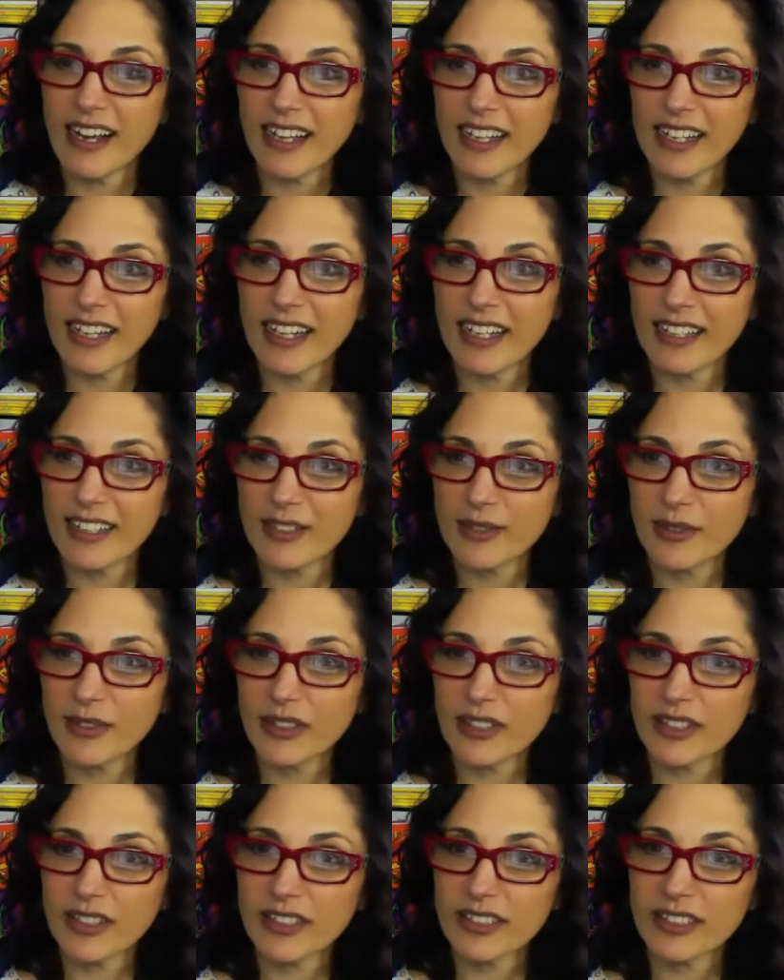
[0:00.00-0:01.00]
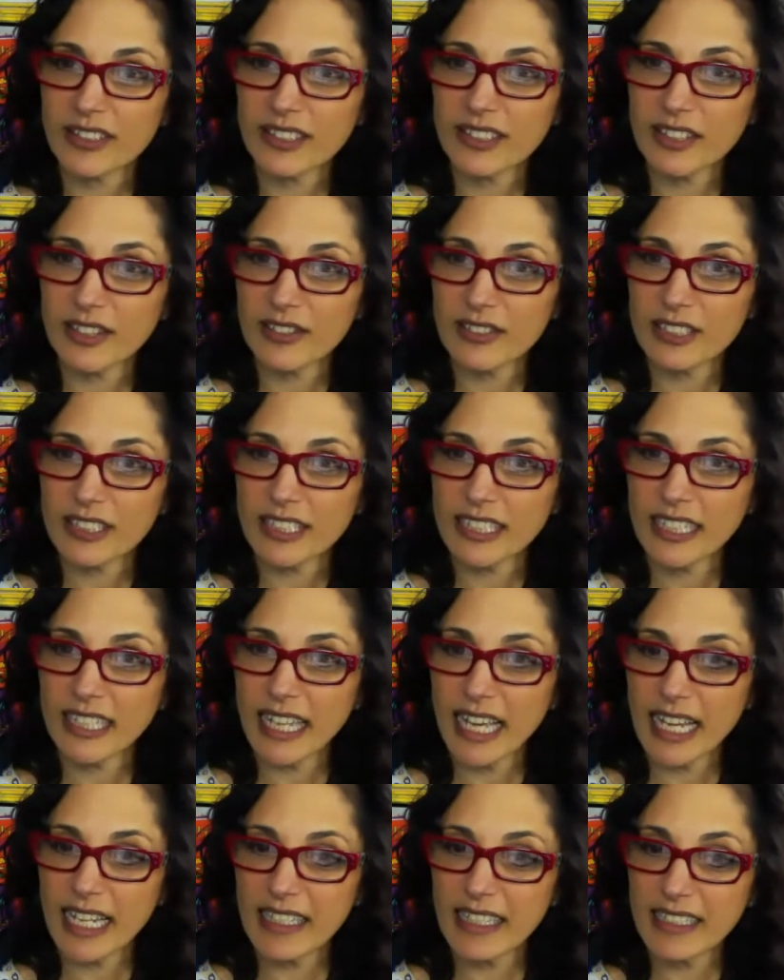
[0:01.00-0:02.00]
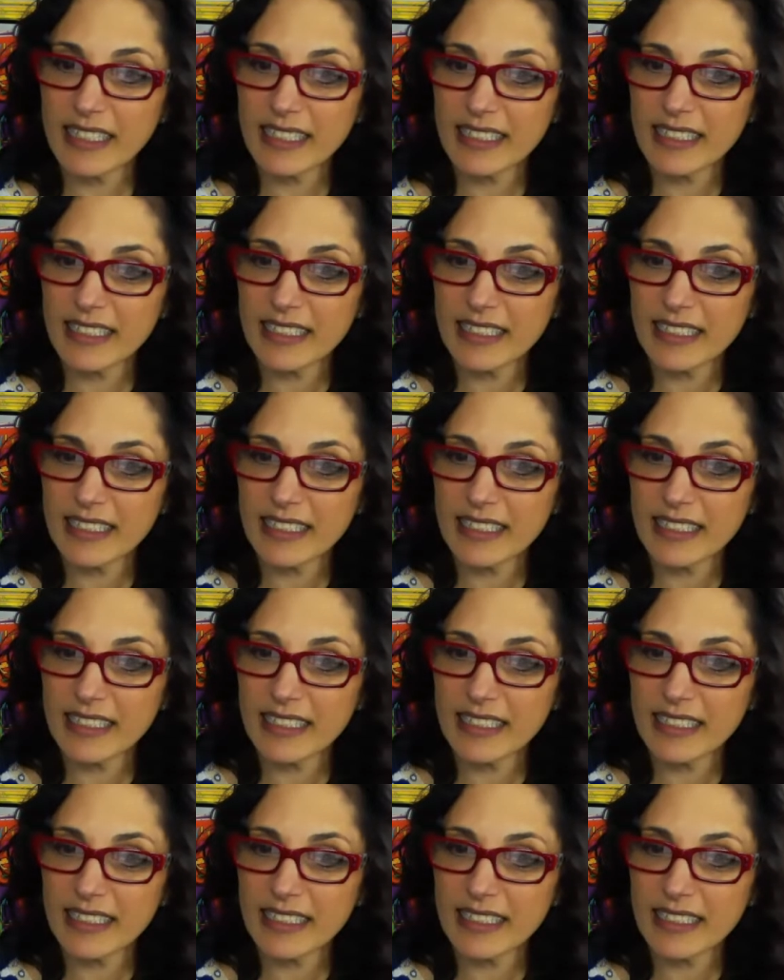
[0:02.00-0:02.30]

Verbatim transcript: Because we're close to the end.